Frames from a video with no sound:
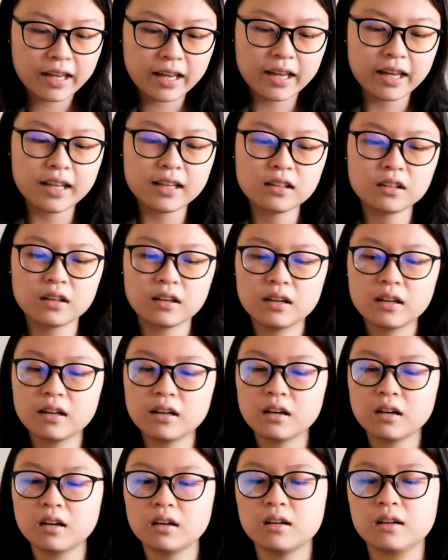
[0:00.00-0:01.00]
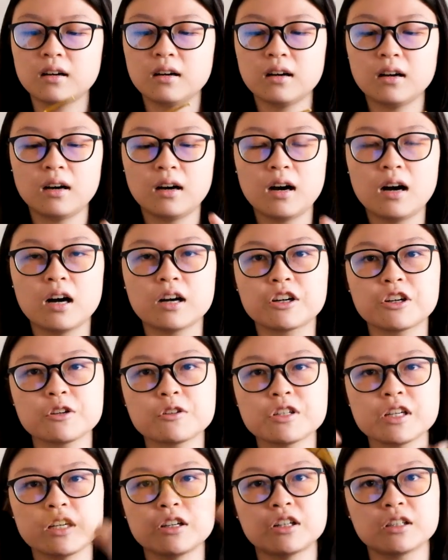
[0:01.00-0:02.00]
And a
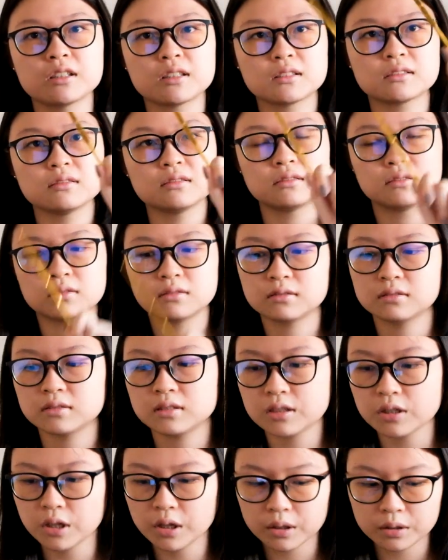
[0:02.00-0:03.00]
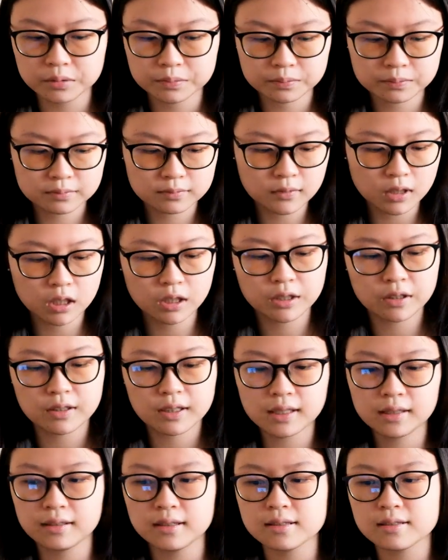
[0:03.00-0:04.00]
crochet hook. So all you
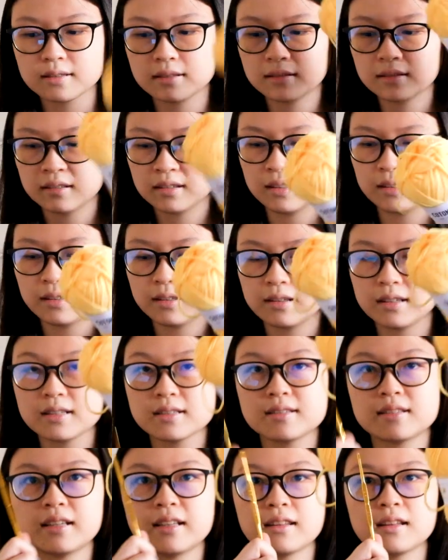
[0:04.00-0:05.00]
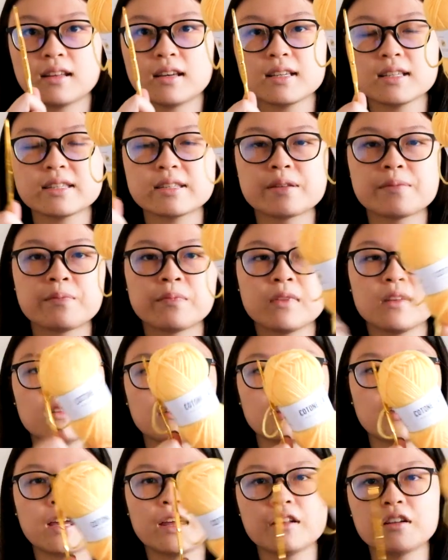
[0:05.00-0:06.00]
need is this and this.
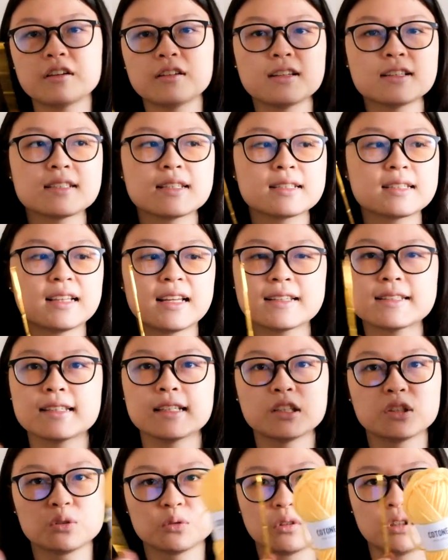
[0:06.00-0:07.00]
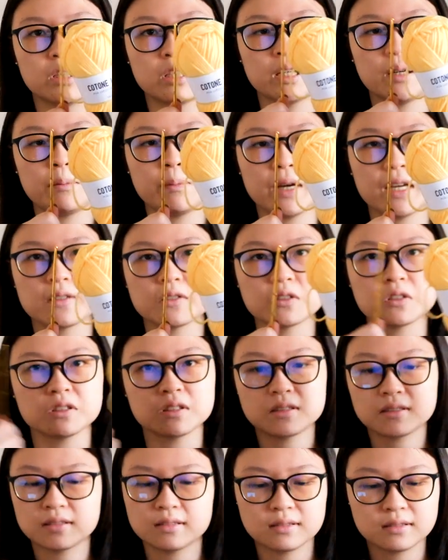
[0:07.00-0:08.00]
Together, this is less than 200
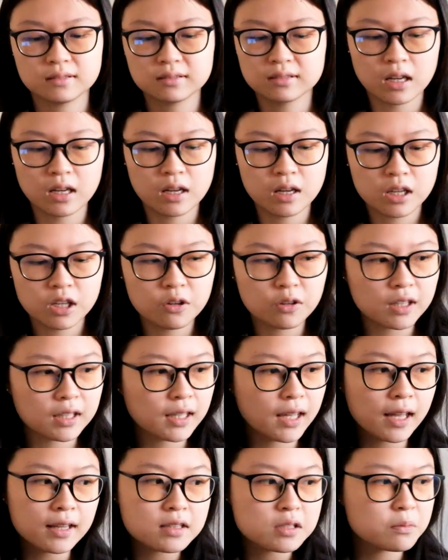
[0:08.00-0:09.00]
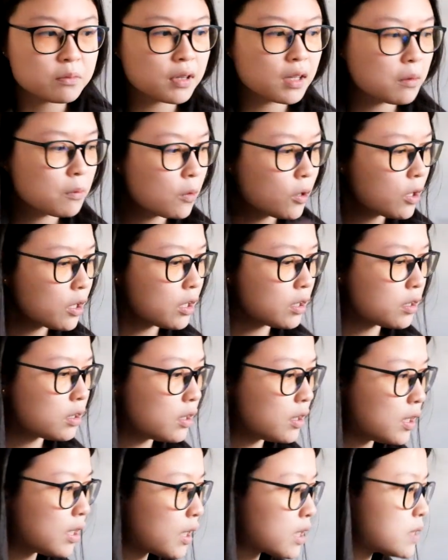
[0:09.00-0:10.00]
pesos. You can get something more
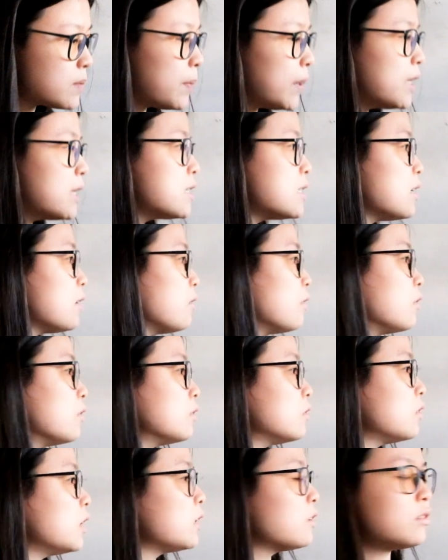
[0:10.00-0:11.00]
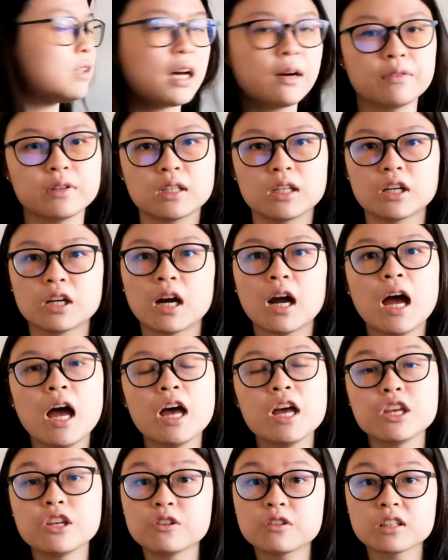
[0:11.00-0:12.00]
inexpensive. Well, I don't have it here.
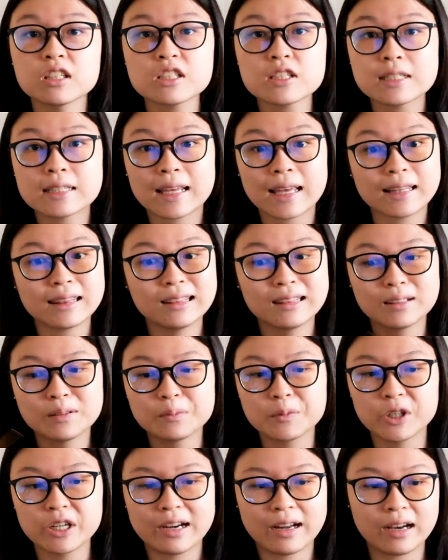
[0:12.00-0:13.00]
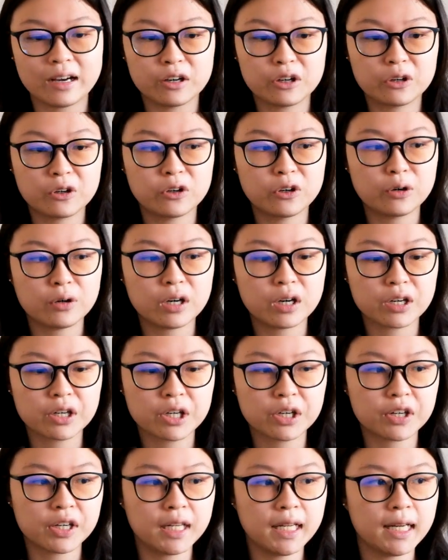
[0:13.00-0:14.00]
You can just get the Monaco
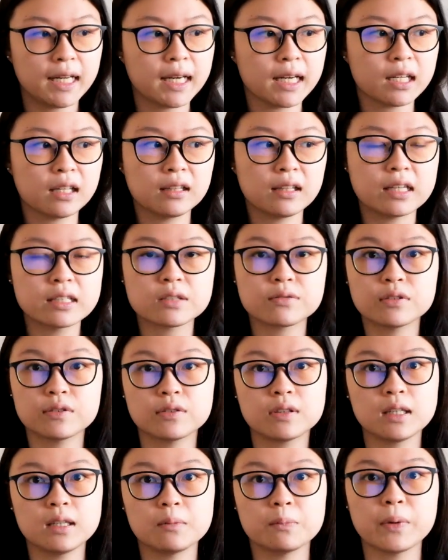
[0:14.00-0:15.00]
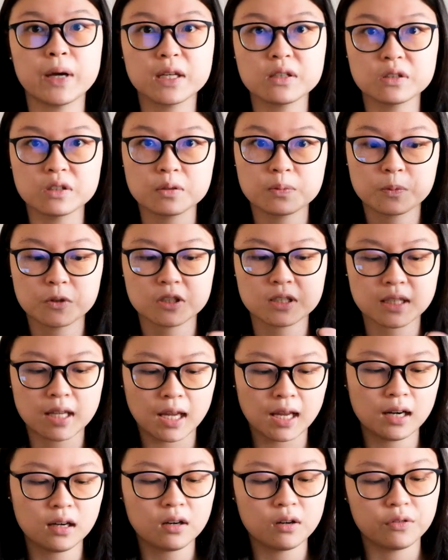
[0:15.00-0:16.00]
acrylic. That's 15 pesos per
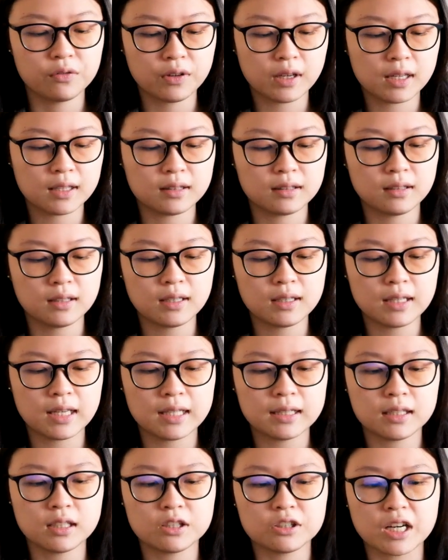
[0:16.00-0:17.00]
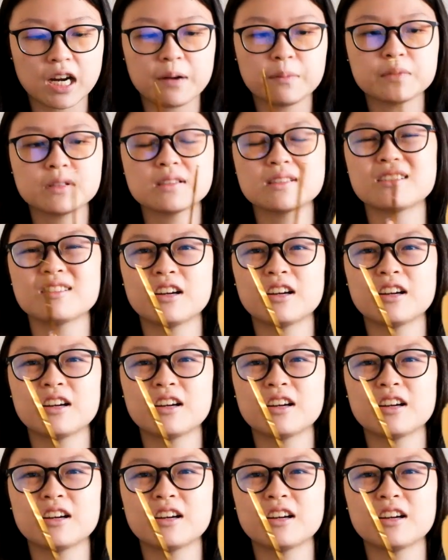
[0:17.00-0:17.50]
skein of 18 grams.